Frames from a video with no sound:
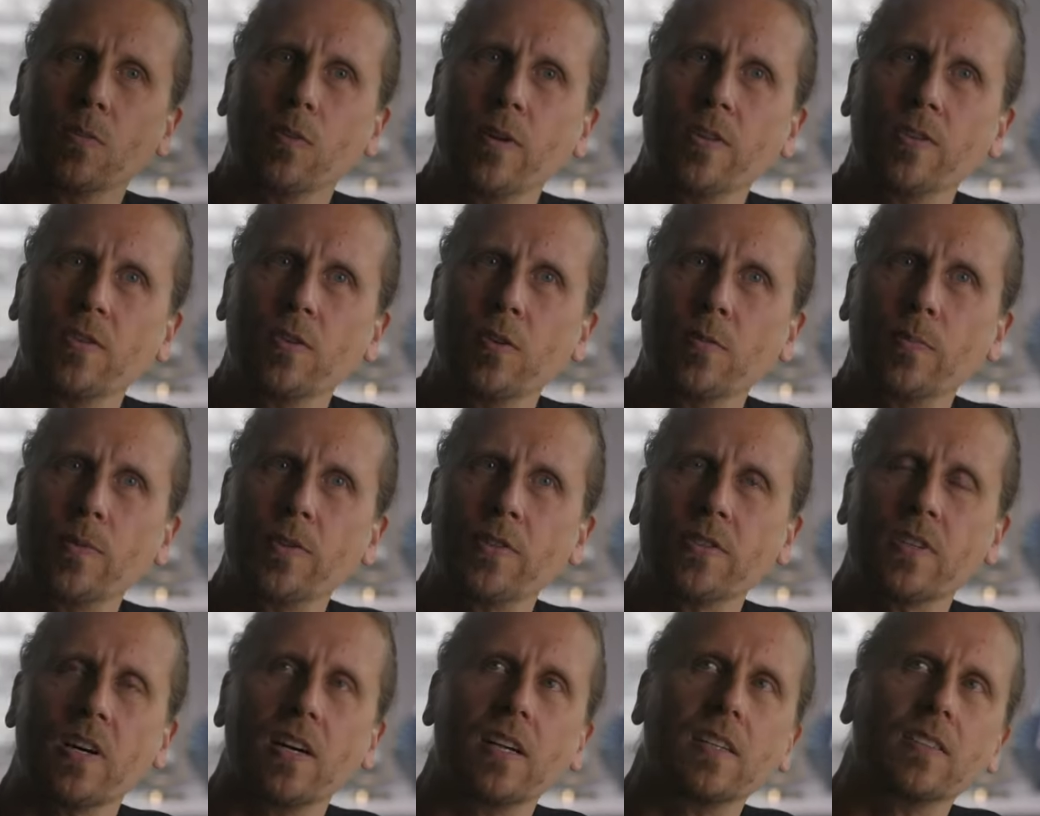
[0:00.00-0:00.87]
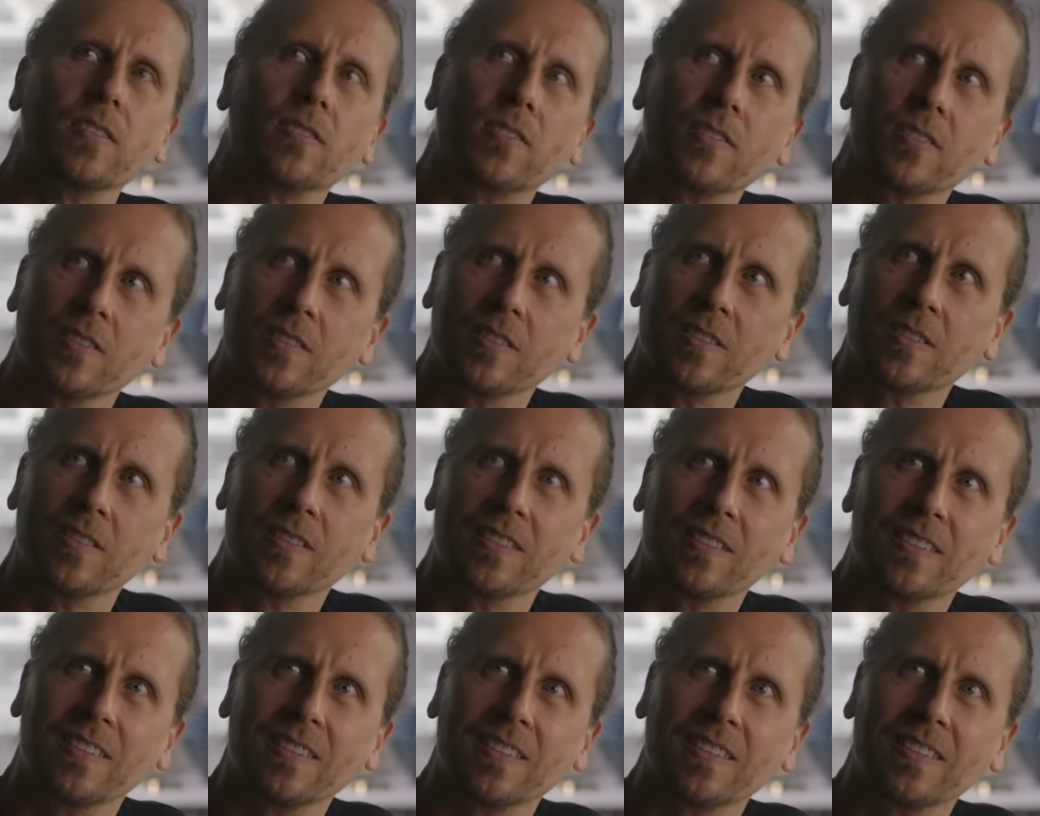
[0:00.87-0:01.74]
when you open your eyes
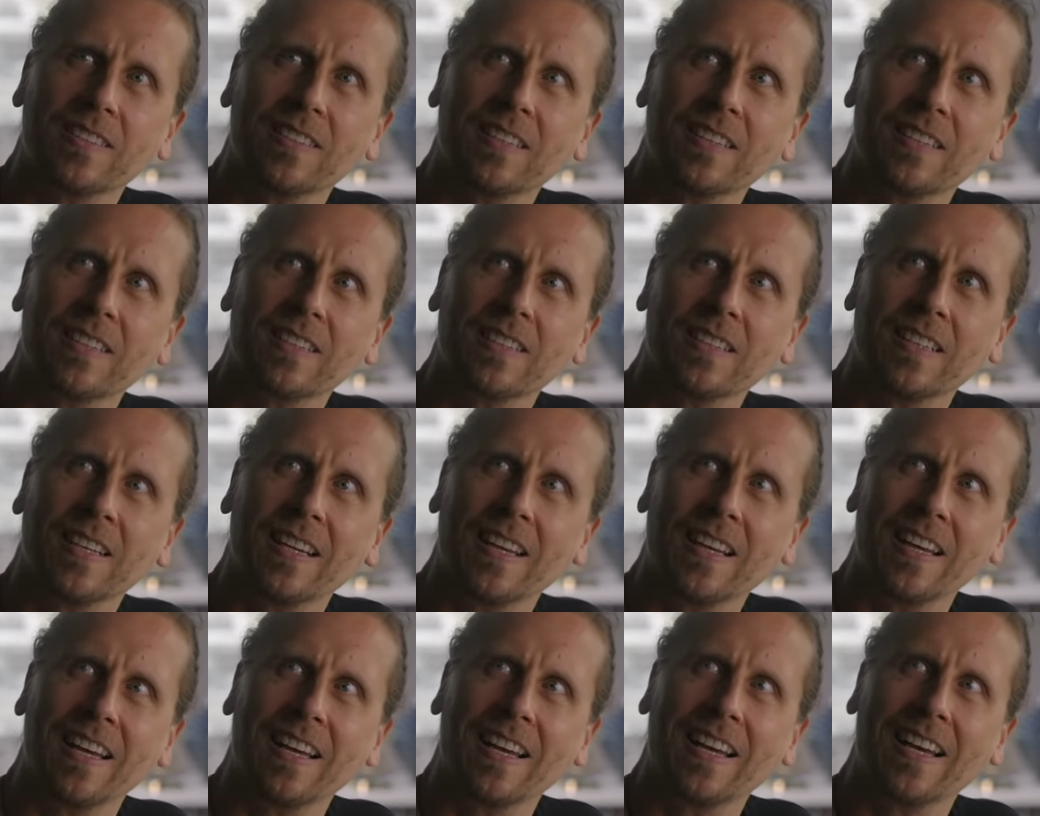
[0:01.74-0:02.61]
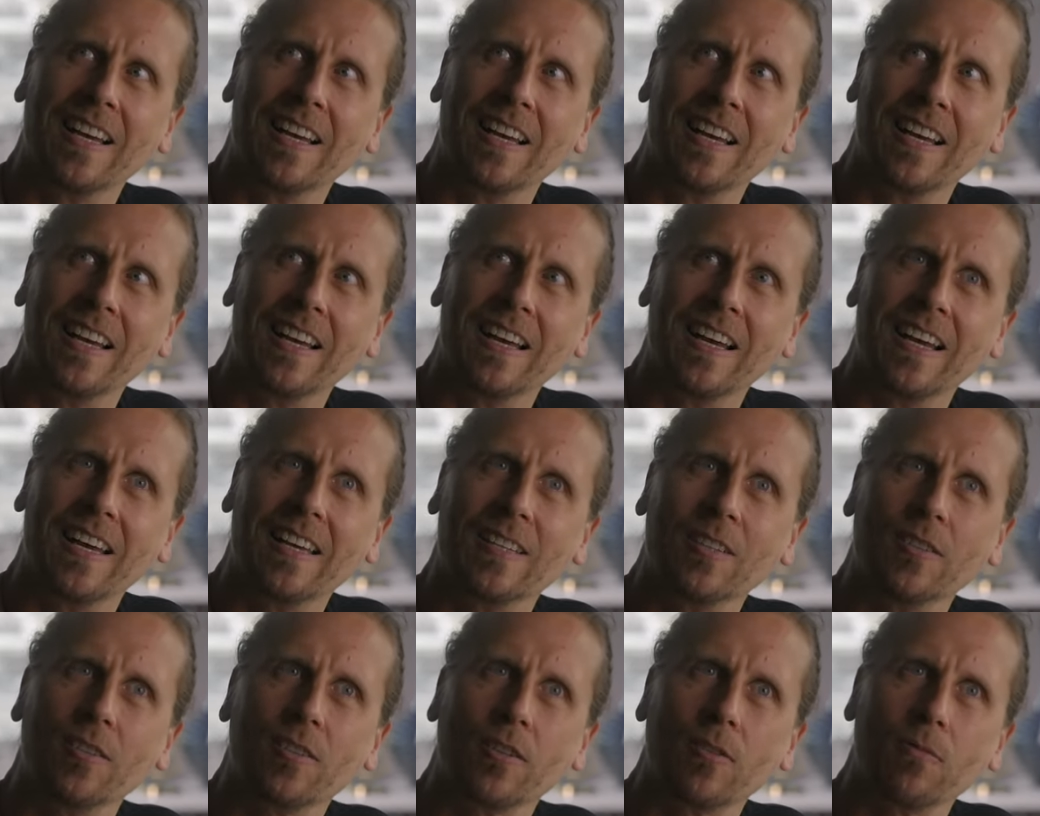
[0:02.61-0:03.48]

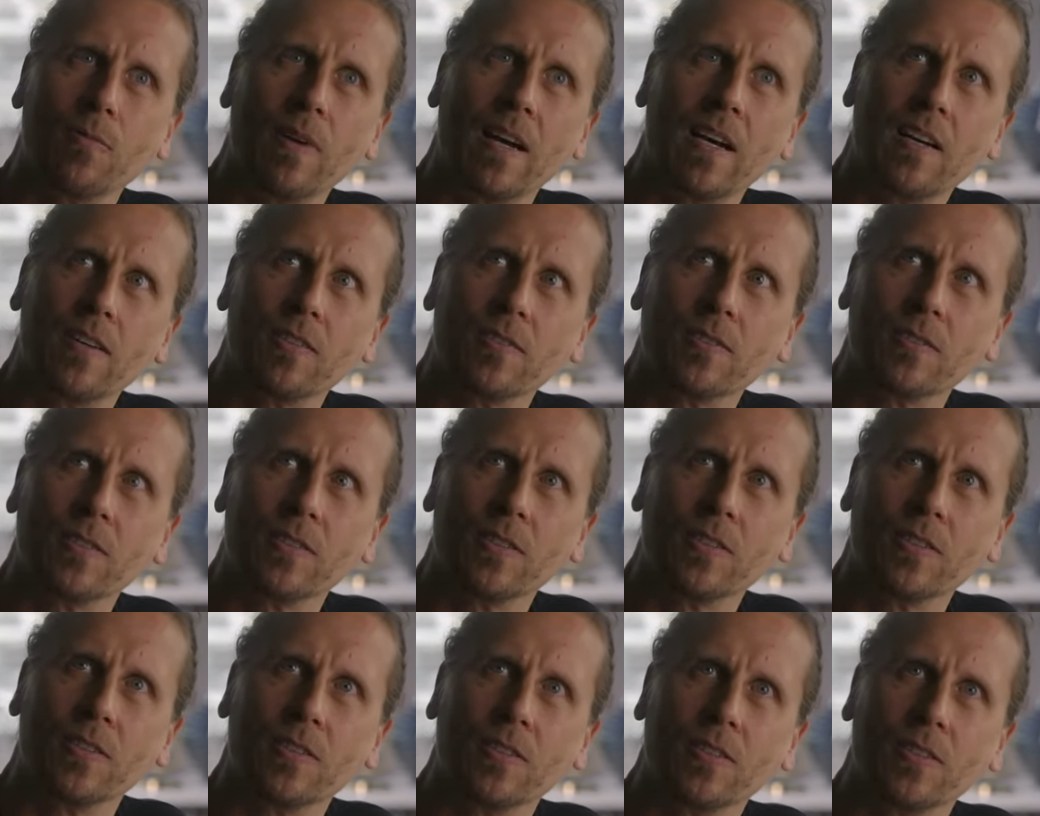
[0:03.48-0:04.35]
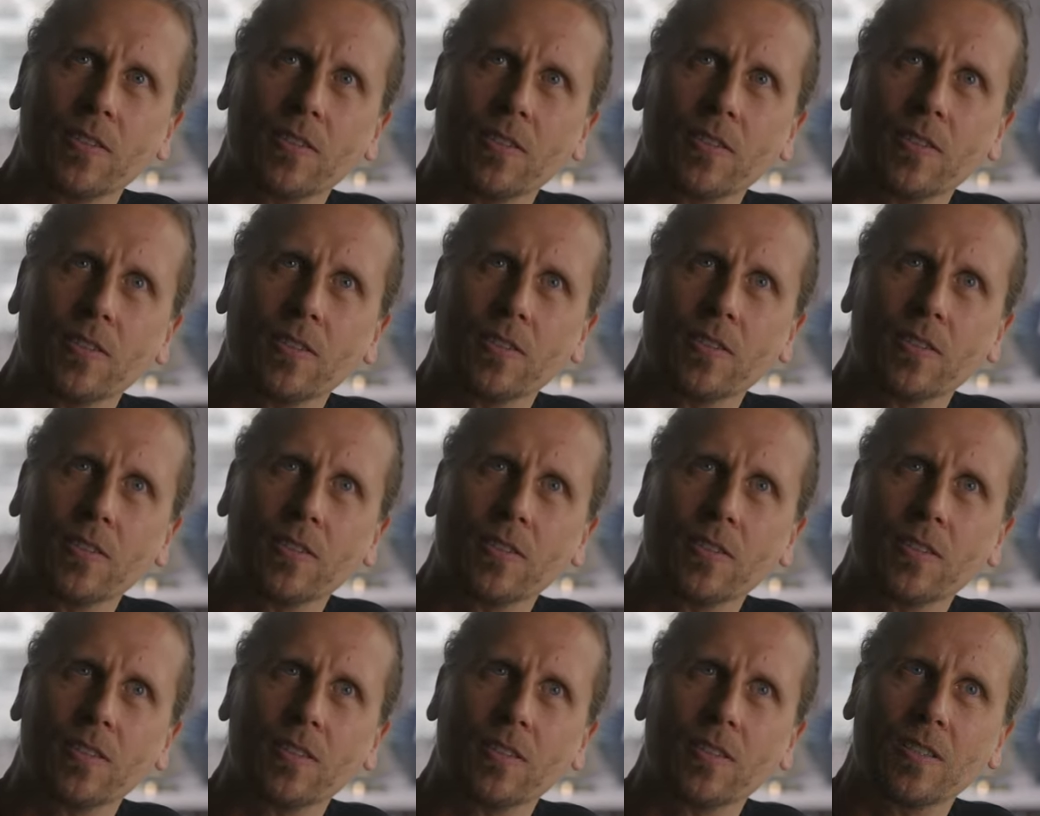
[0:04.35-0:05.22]
and look
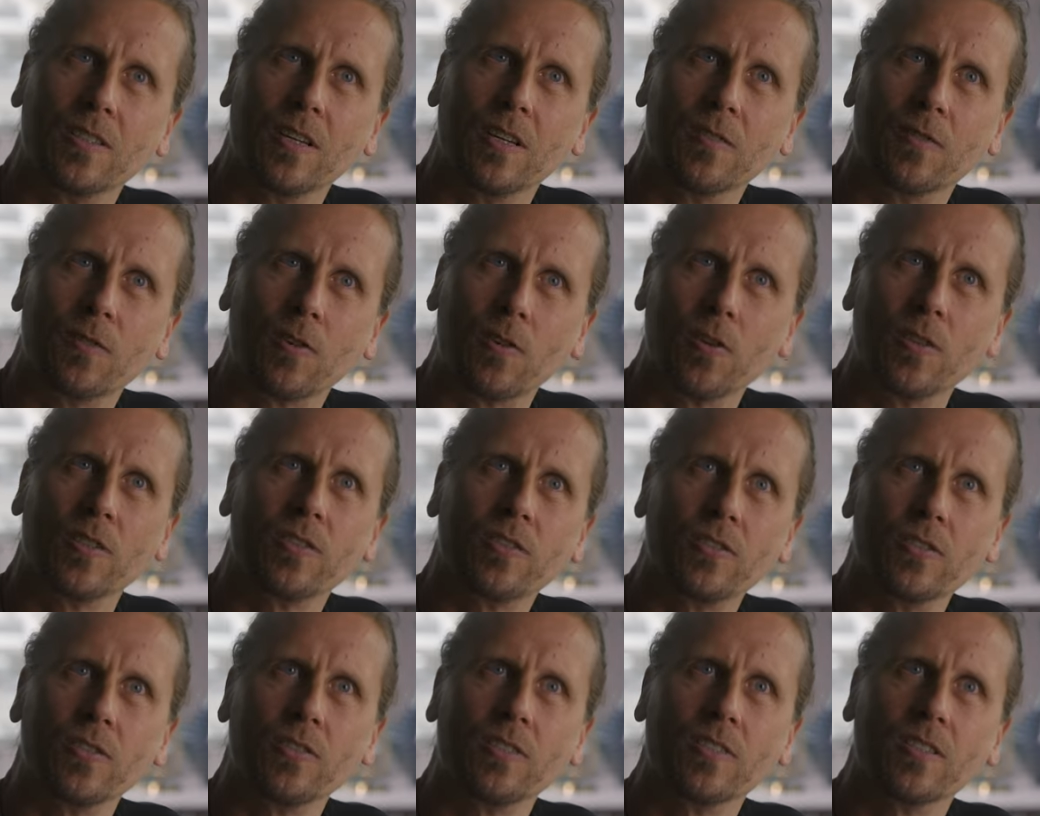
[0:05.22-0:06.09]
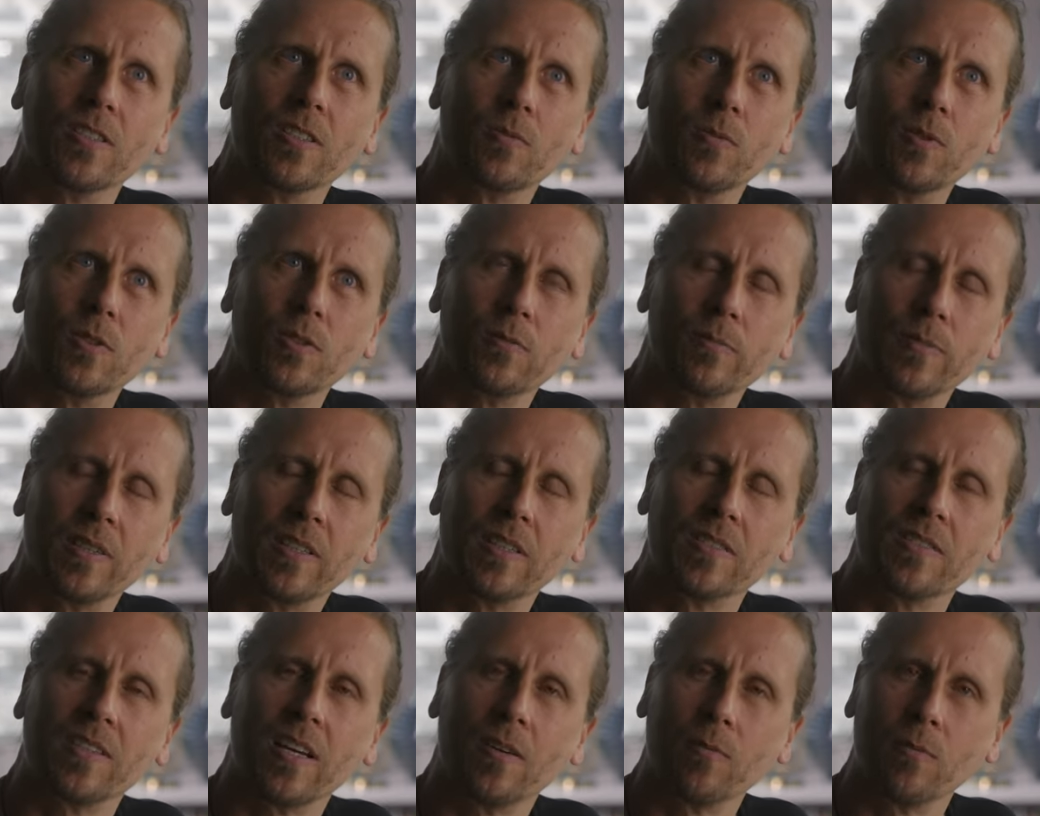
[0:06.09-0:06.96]
around, of course you see a world
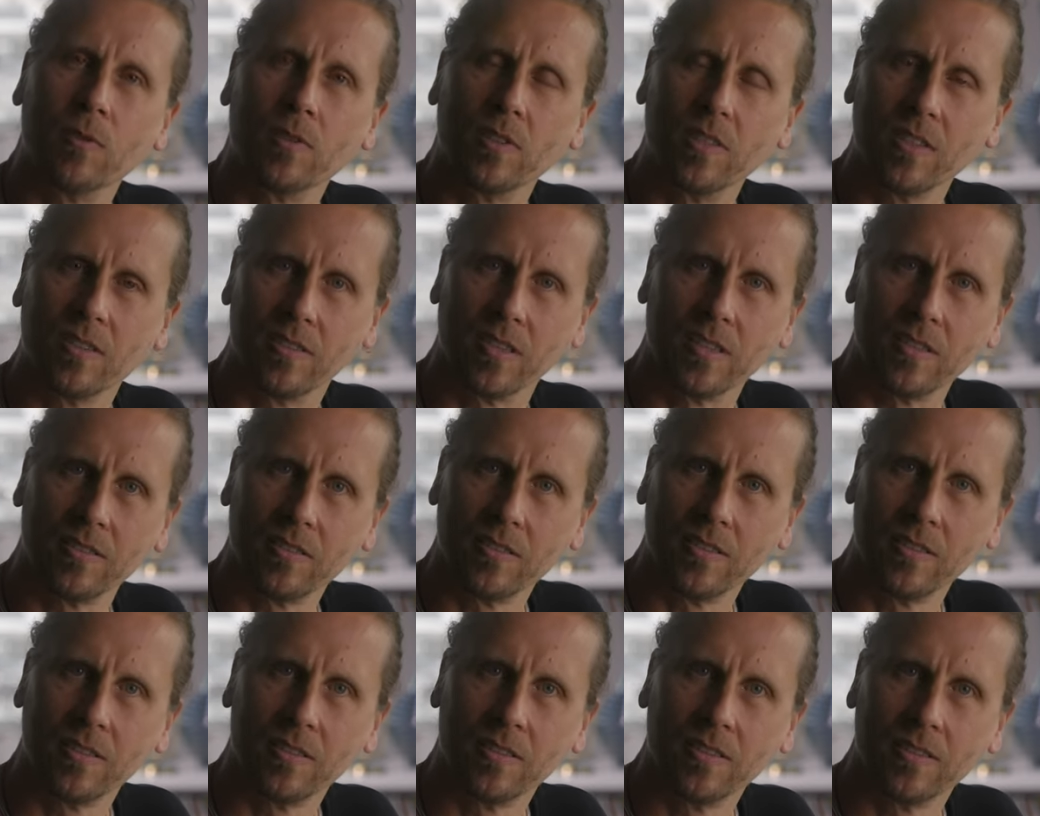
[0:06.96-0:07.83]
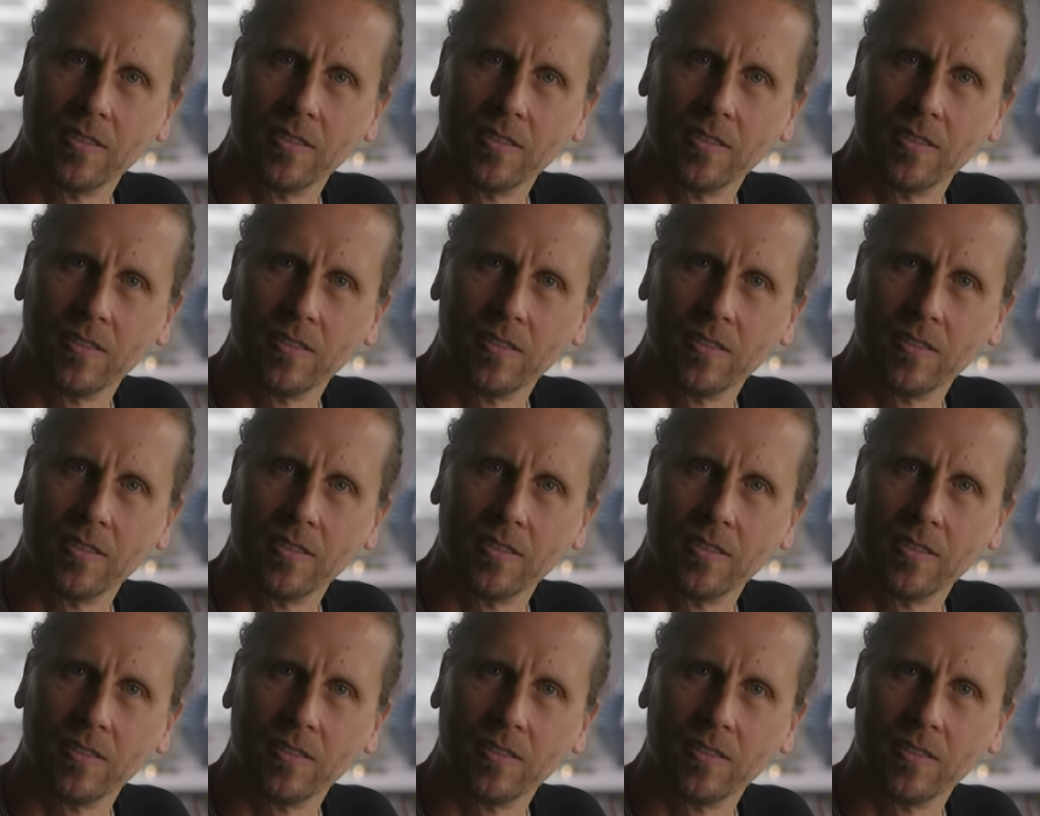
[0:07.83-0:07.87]
because that world exists.